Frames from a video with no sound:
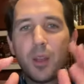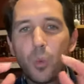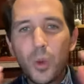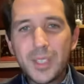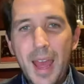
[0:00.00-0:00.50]

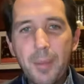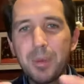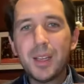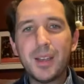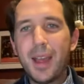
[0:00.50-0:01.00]
What's
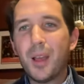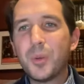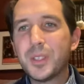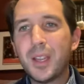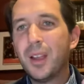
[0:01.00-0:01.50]
happening now
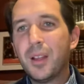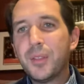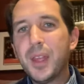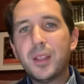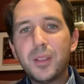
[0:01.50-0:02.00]
is that
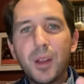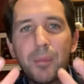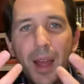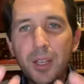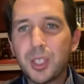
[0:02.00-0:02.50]
they're
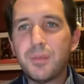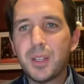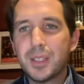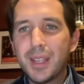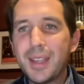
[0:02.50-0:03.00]

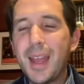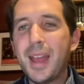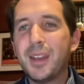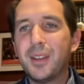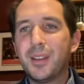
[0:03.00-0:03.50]
machshivas. They
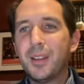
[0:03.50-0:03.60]
get it.